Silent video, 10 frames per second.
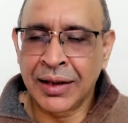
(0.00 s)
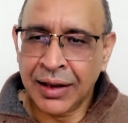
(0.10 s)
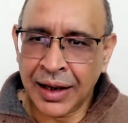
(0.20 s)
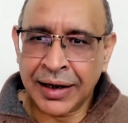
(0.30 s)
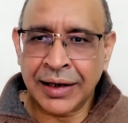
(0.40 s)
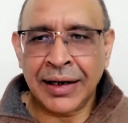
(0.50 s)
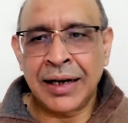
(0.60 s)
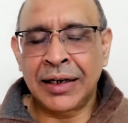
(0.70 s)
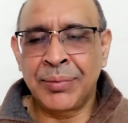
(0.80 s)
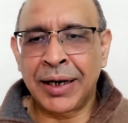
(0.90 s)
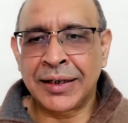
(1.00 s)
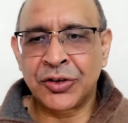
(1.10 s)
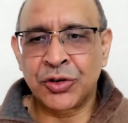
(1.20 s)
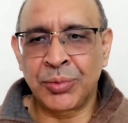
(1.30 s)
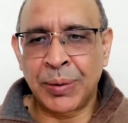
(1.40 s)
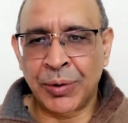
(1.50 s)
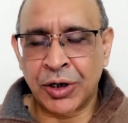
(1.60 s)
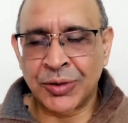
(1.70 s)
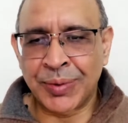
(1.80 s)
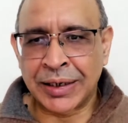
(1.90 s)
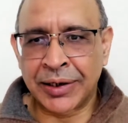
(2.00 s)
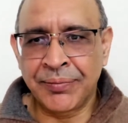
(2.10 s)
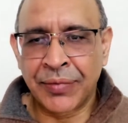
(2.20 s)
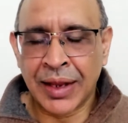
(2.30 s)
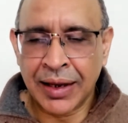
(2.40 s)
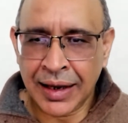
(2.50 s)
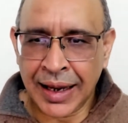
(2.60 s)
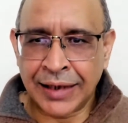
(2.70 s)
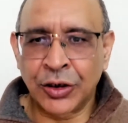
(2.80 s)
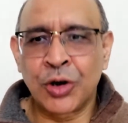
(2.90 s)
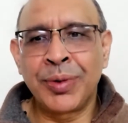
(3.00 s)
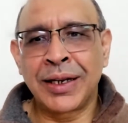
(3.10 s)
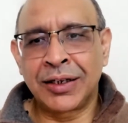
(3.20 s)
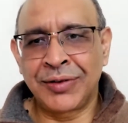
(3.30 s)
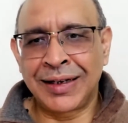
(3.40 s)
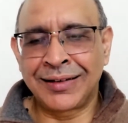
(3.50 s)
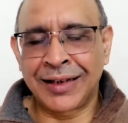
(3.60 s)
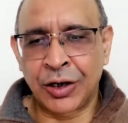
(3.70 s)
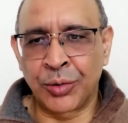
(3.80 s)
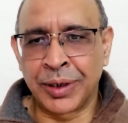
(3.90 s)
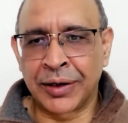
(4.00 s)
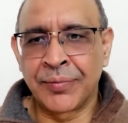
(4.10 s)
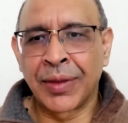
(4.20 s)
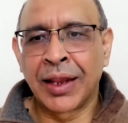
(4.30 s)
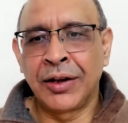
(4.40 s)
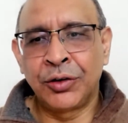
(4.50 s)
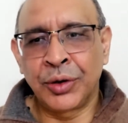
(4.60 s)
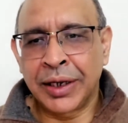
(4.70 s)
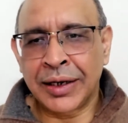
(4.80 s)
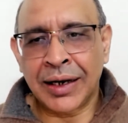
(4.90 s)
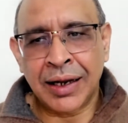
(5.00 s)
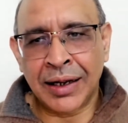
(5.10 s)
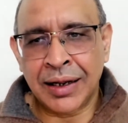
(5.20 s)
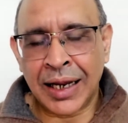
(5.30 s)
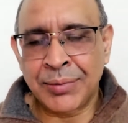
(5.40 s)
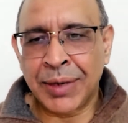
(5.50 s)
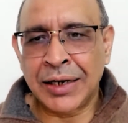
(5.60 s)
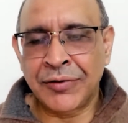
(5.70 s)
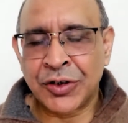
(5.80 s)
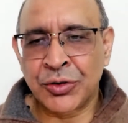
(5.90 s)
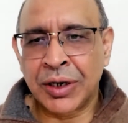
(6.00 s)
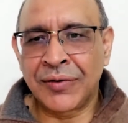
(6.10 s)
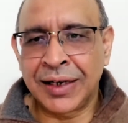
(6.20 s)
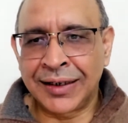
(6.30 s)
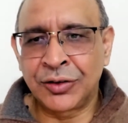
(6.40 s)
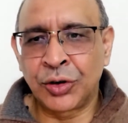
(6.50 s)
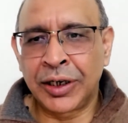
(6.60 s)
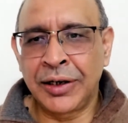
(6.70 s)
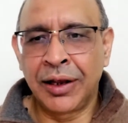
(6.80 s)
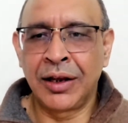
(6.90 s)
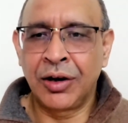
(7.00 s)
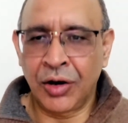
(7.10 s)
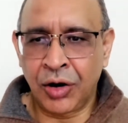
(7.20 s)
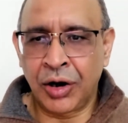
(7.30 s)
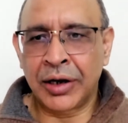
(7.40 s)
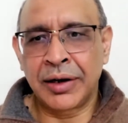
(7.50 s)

Again, antibiotics should be broad spectrum, anaerobic as well as aerobic. So here I might wish to give linezolid or